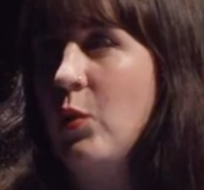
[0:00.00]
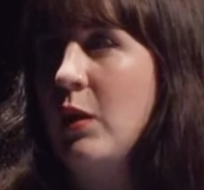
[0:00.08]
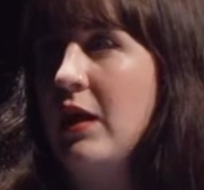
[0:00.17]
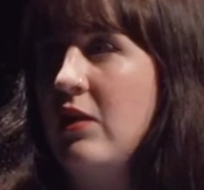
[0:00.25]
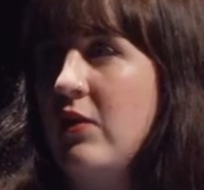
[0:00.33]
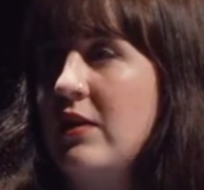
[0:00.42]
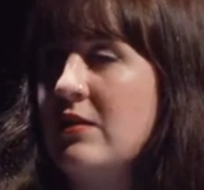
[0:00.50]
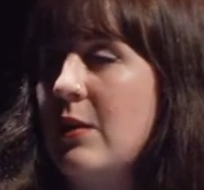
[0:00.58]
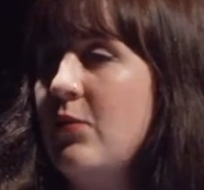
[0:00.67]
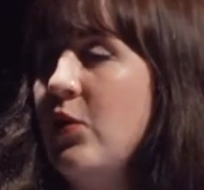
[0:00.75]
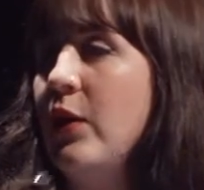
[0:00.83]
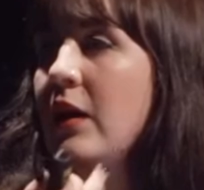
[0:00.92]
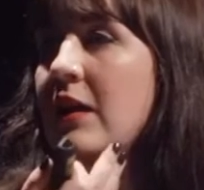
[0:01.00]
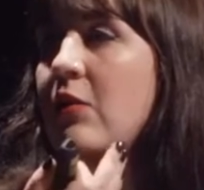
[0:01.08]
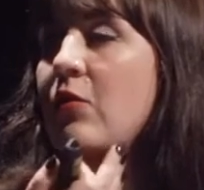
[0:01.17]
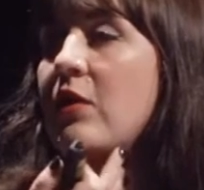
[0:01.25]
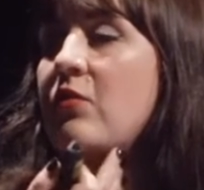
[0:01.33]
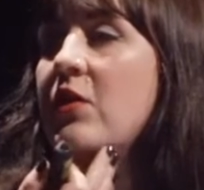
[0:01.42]
we kind of ended up doing a thing
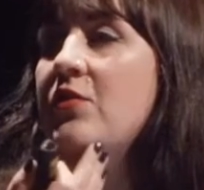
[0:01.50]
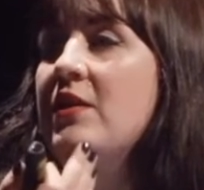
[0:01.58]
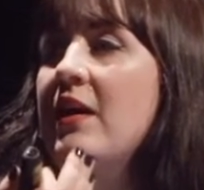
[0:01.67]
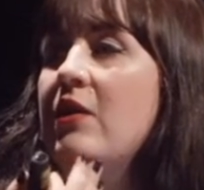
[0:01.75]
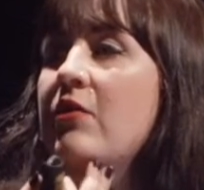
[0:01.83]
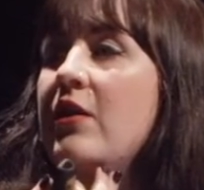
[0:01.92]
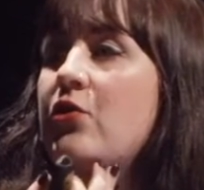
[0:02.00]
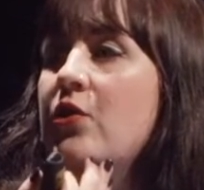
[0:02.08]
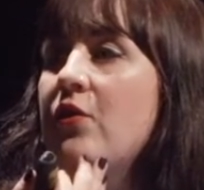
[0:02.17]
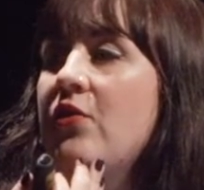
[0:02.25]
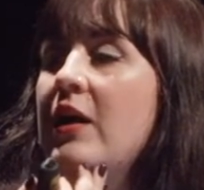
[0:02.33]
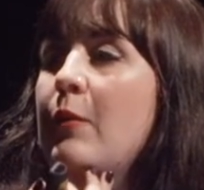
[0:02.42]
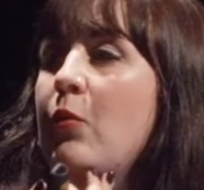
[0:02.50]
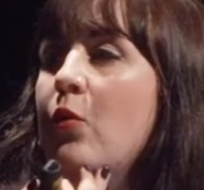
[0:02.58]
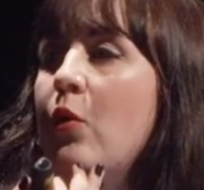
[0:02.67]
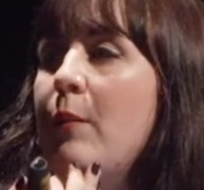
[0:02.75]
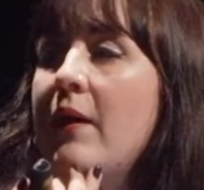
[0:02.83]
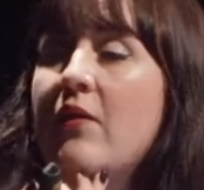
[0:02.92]
for the 50th anniversary of
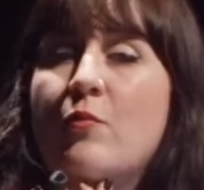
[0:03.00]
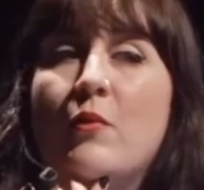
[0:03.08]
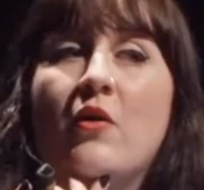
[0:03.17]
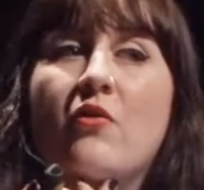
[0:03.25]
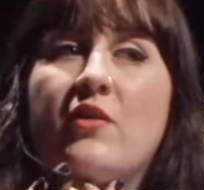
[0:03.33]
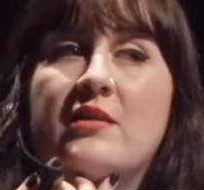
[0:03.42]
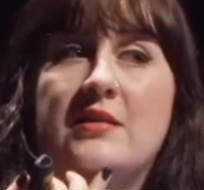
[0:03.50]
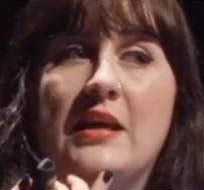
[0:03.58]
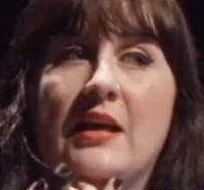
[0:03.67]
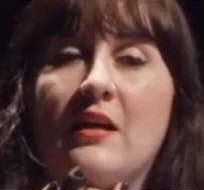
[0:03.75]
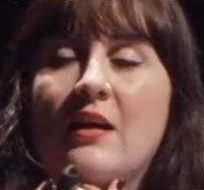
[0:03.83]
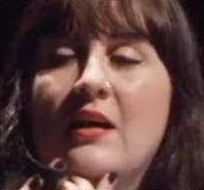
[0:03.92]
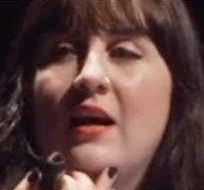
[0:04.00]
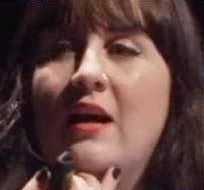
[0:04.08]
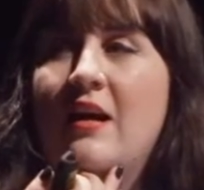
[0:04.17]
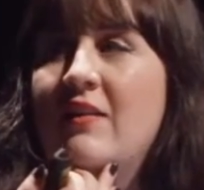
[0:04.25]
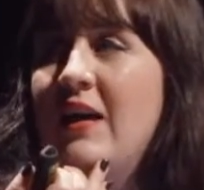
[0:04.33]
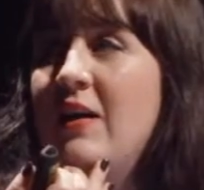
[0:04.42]
Singapore about the smart city,
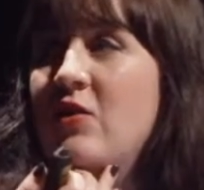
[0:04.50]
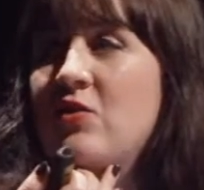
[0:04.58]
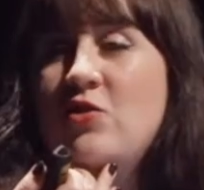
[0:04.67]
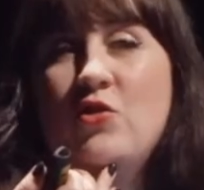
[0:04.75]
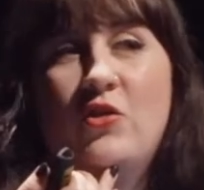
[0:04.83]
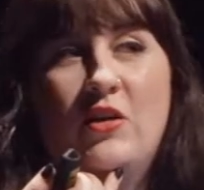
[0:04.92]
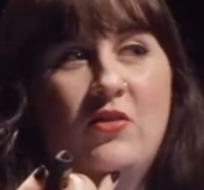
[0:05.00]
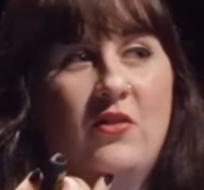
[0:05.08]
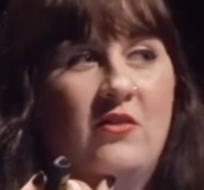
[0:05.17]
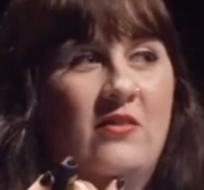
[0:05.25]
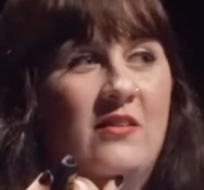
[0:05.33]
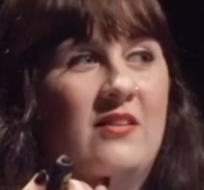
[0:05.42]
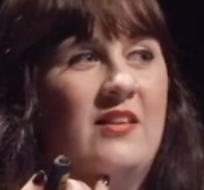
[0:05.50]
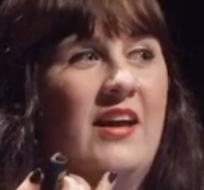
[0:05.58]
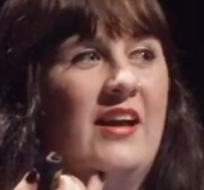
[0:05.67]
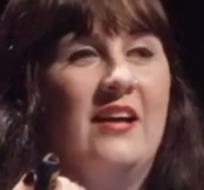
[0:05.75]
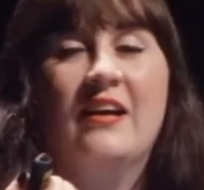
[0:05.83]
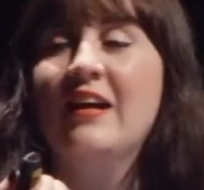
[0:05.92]
that joyful
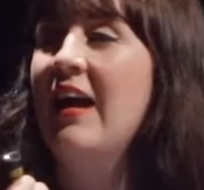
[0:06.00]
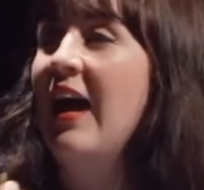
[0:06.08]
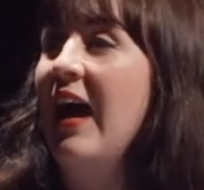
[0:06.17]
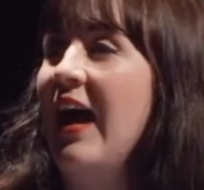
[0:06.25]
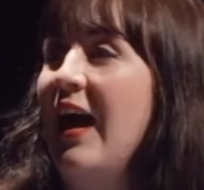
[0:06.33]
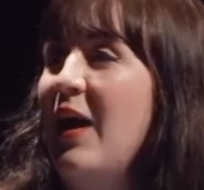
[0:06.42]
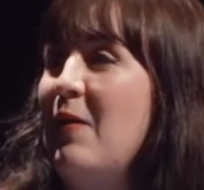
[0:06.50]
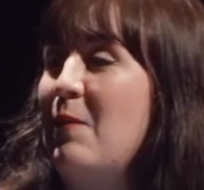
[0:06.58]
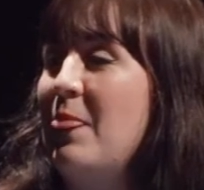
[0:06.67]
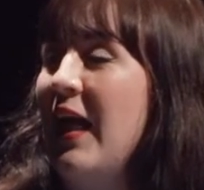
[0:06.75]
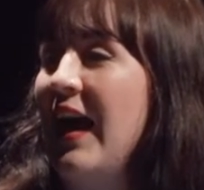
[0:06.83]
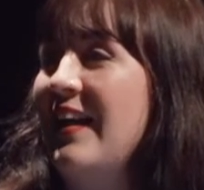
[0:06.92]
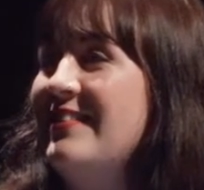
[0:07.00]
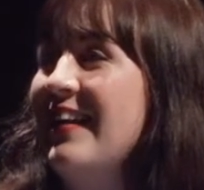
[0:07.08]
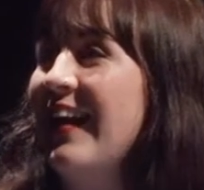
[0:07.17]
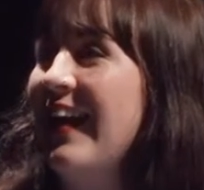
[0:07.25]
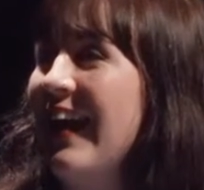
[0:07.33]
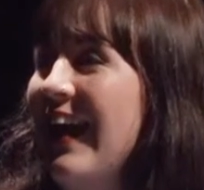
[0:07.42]
thing. And
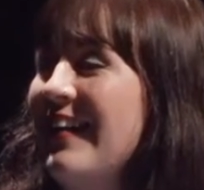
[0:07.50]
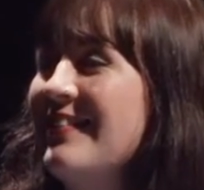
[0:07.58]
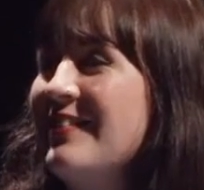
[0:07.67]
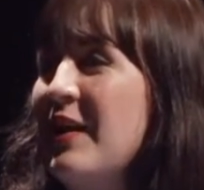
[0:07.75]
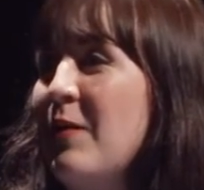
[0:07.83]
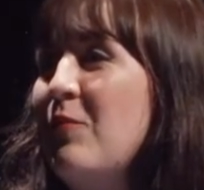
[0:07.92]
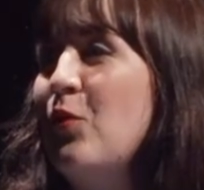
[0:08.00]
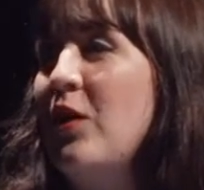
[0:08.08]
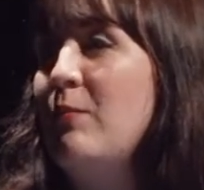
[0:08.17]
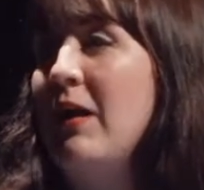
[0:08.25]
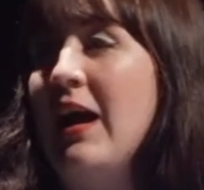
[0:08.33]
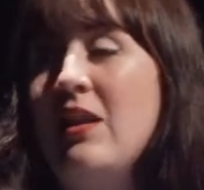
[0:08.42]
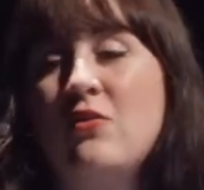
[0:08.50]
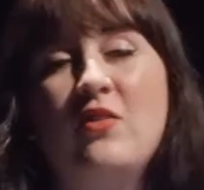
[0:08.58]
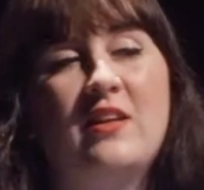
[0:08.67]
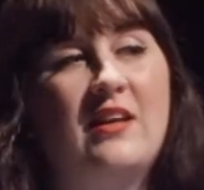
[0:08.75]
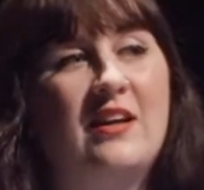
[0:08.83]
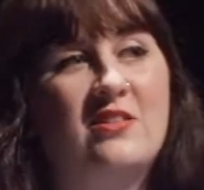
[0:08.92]
ended up talking about how the
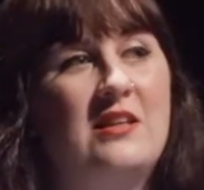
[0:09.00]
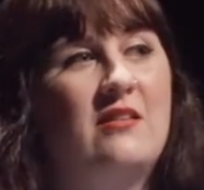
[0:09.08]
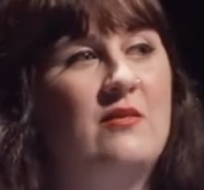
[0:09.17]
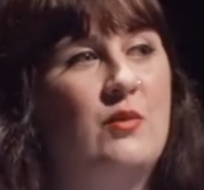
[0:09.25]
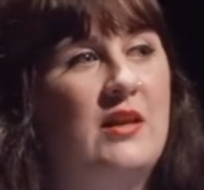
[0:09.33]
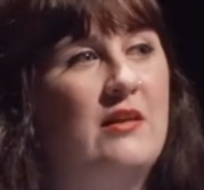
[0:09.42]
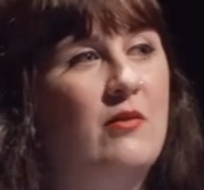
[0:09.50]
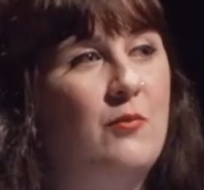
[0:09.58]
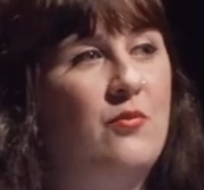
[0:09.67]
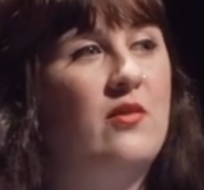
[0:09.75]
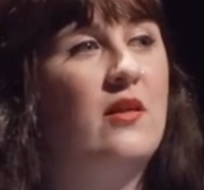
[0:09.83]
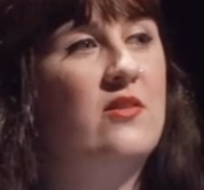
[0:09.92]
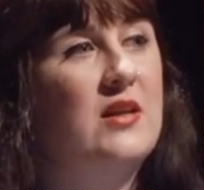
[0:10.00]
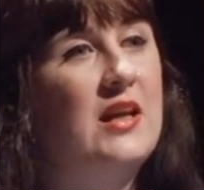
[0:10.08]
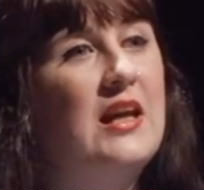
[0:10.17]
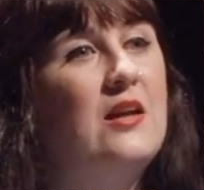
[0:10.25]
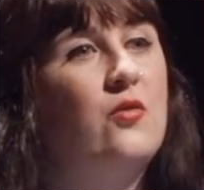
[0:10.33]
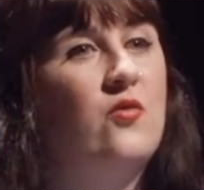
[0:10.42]
fact that actually there is a
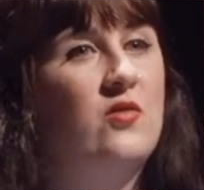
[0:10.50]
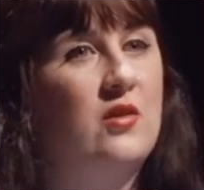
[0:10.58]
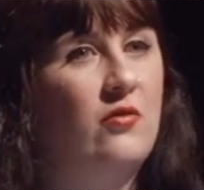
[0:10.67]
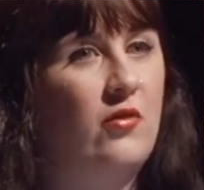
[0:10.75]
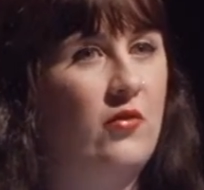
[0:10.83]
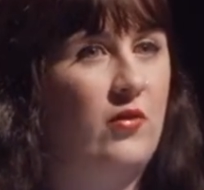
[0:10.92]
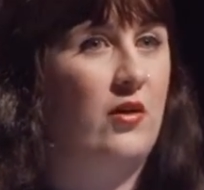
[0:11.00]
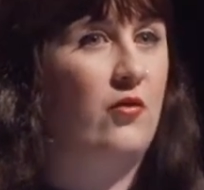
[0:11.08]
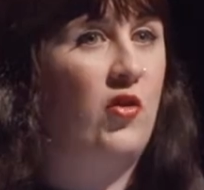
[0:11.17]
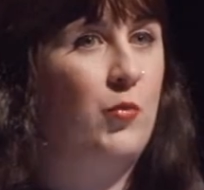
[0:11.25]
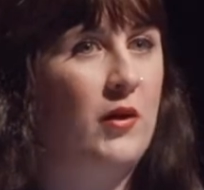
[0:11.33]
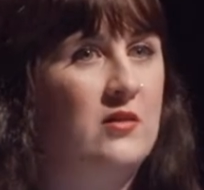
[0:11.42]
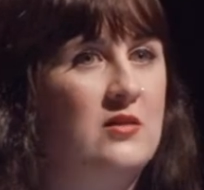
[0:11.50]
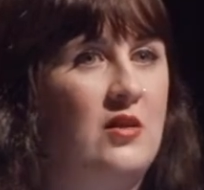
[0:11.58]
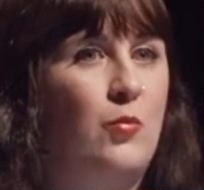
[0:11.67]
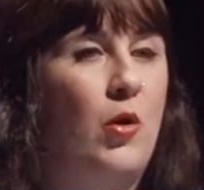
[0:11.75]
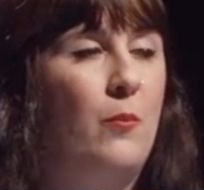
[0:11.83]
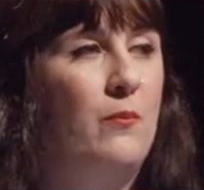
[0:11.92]
need to kind of respond to this
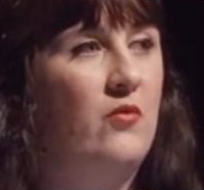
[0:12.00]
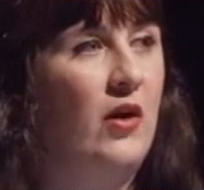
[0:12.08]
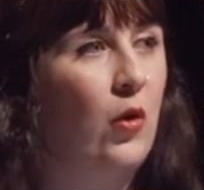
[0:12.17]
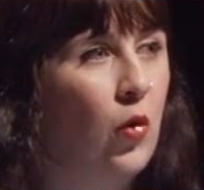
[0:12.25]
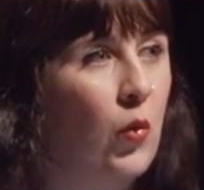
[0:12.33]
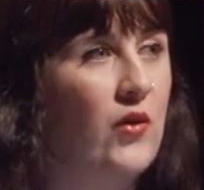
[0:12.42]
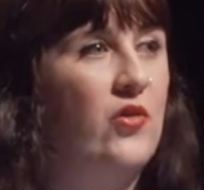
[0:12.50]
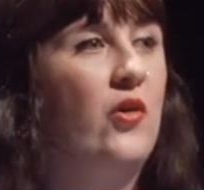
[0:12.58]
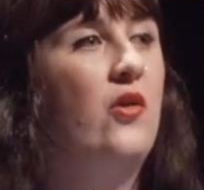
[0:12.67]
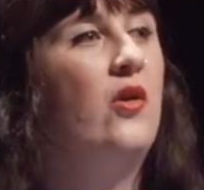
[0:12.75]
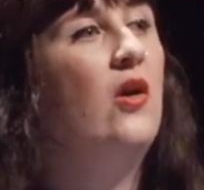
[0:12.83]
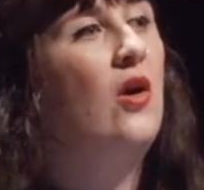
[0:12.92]
problem of like always on,